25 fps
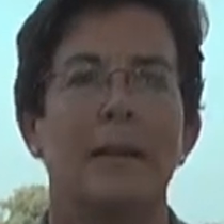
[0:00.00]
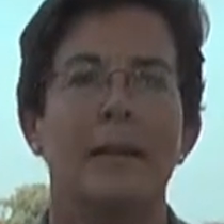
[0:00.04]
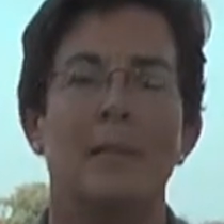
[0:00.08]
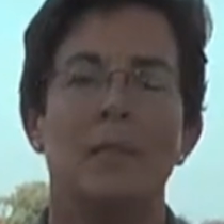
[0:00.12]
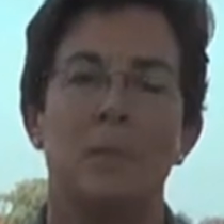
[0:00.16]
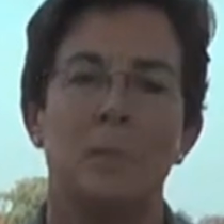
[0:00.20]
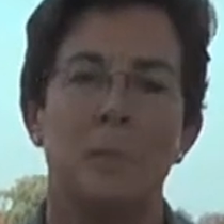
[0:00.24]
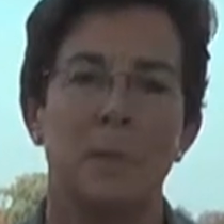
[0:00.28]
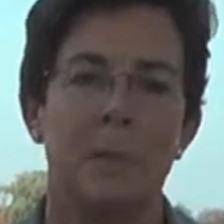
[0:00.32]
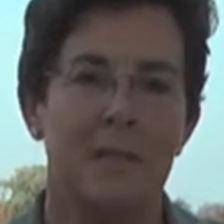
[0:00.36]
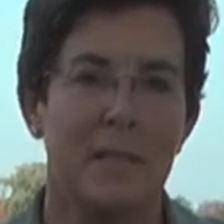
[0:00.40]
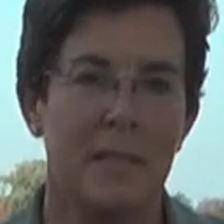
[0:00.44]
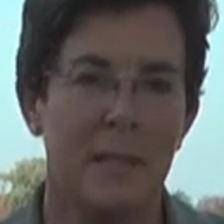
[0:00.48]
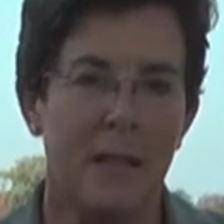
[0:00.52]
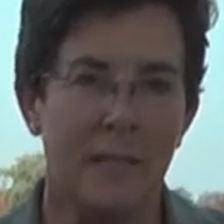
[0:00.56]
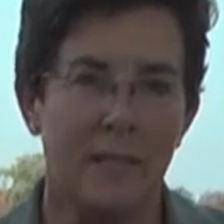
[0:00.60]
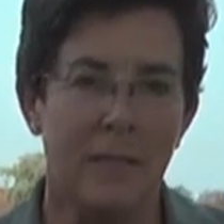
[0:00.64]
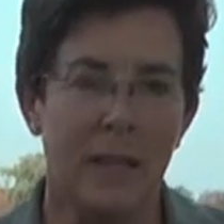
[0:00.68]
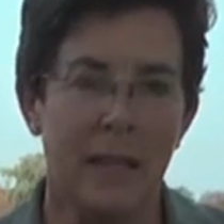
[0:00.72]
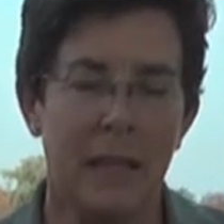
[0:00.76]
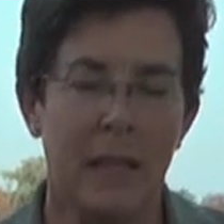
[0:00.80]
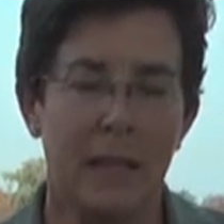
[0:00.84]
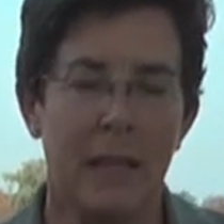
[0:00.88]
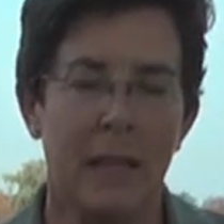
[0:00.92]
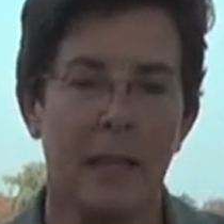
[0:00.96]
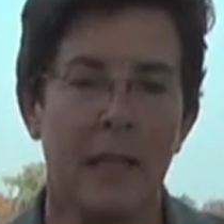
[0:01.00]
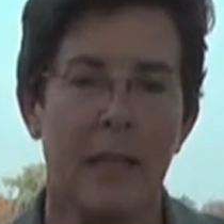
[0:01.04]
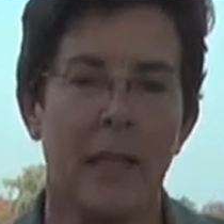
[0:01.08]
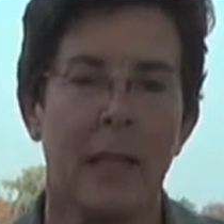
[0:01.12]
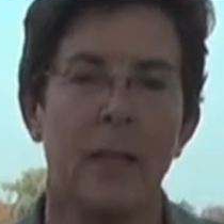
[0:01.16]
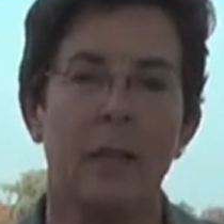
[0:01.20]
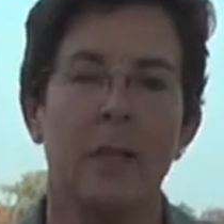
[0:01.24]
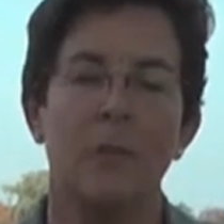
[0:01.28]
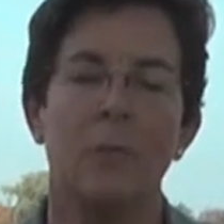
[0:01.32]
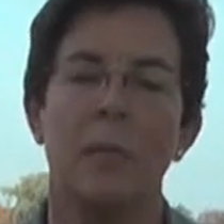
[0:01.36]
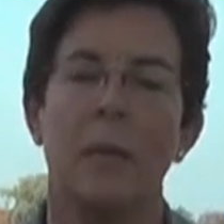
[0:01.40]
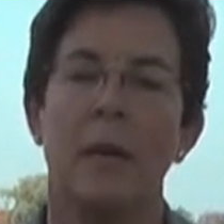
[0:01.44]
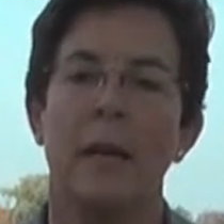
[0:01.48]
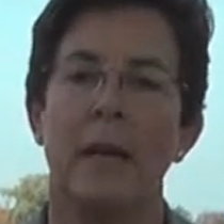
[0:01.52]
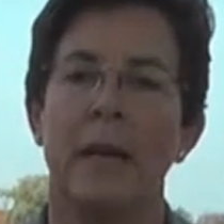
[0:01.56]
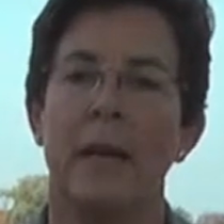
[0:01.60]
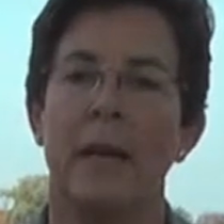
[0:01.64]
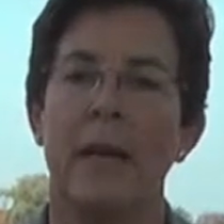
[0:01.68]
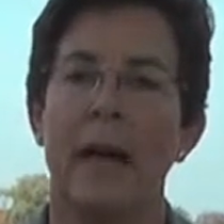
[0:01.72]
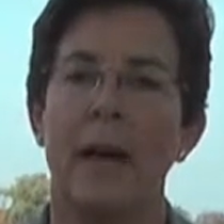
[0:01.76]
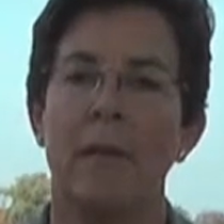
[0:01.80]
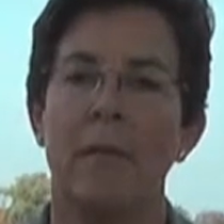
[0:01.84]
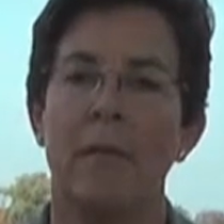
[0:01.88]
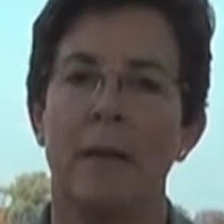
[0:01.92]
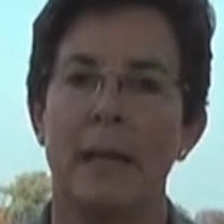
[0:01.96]
Specifically, when it
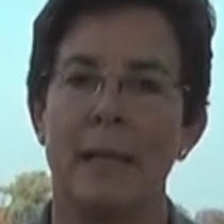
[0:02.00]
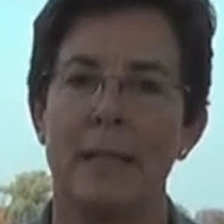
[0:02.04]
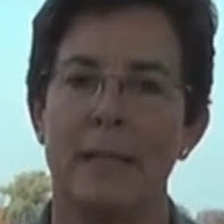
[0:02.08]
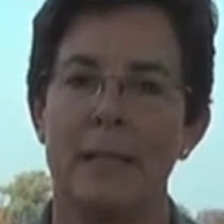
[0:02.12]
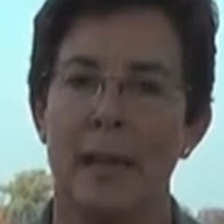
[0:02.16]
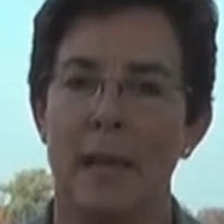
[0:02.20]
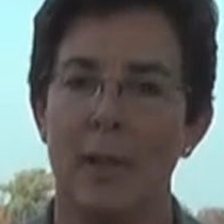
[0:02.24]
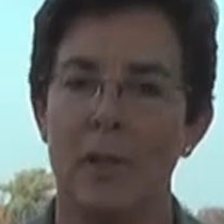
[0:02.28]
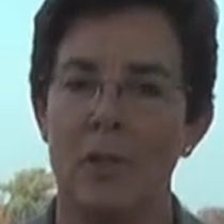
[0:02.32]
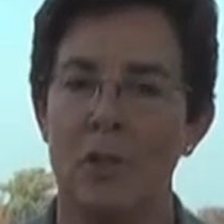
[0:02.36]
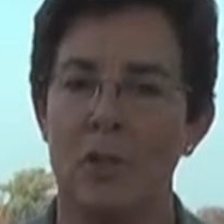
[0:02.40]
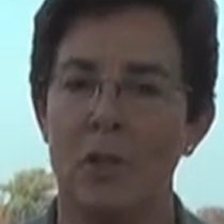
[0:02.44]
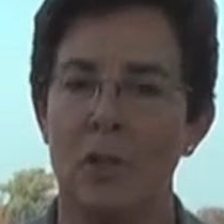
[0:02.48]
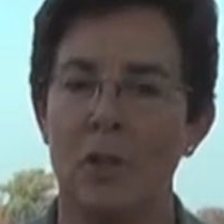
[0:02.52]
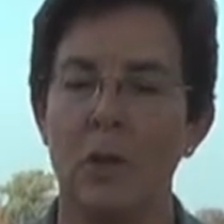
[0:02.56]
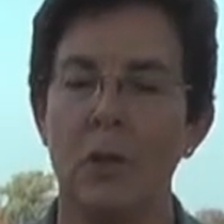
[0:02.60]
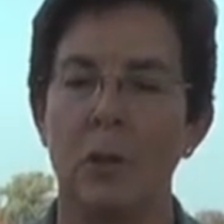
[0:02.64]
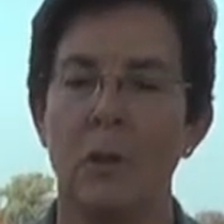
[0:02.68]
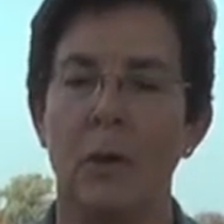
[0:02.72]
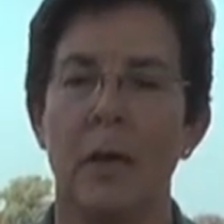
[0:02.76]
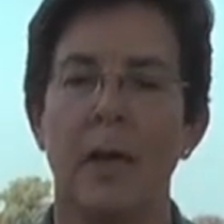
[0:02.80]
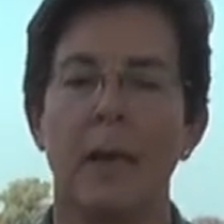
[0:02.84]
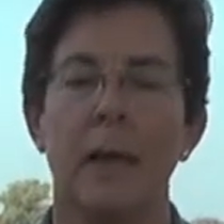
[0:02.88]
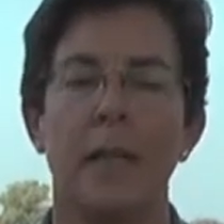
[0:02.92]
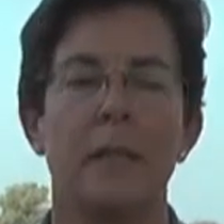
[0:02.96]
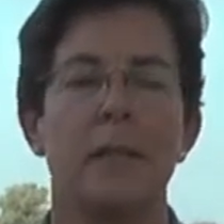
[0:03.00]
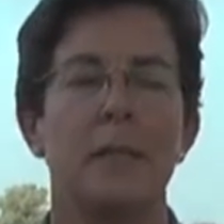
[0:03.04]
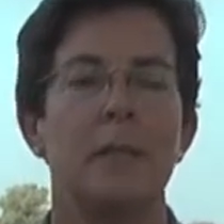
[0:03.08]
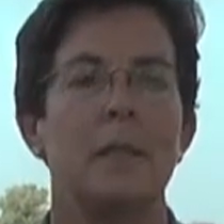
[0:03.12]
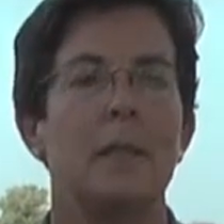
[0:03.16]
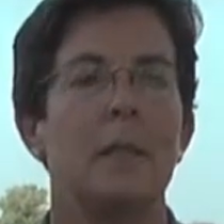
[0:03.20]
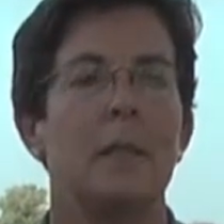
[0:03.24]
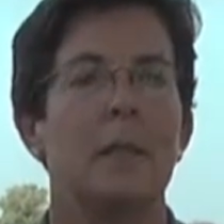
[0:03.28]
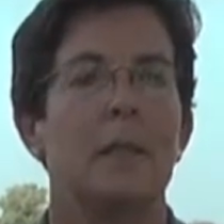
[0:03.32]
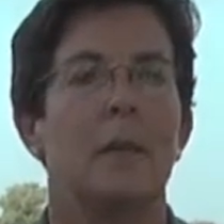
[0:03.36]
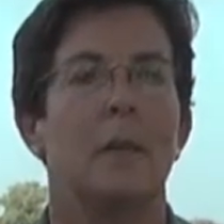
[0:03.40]
got right down to it,